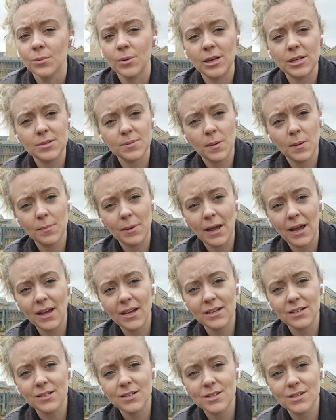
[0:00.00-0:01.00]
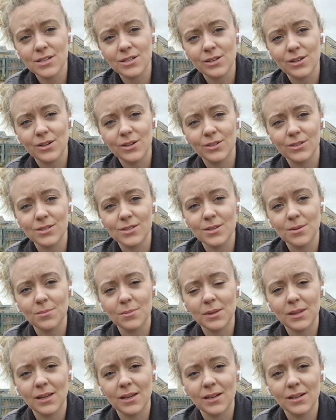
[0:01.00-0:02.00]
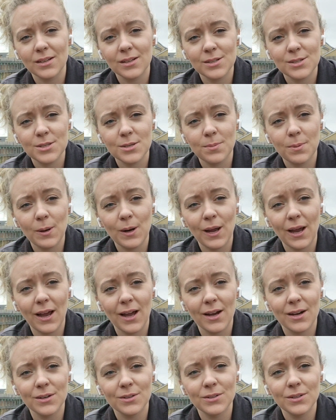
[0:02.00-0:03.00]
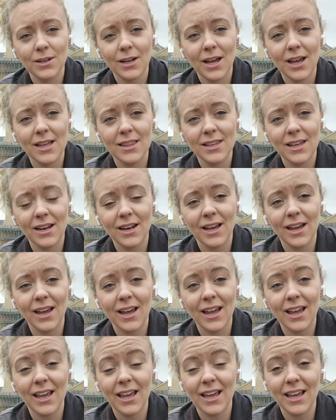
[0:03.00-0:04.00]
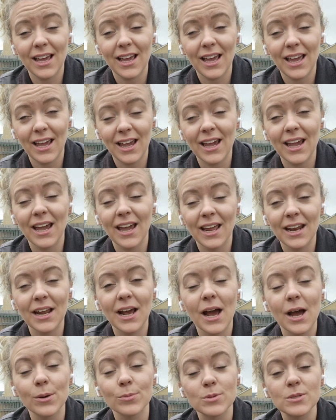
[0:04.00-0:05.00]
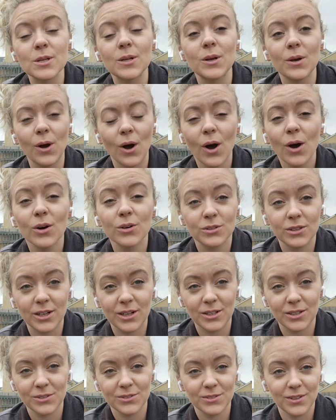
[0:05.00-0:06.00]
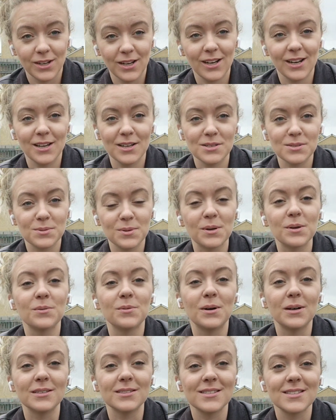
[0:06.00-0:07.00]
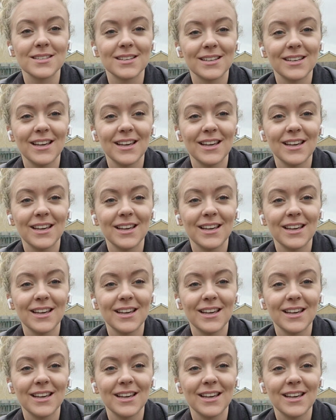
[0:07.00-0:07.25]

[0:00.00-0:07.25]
went to put my hand on something to pull it out, and then I, in absolute horror, realised what it was.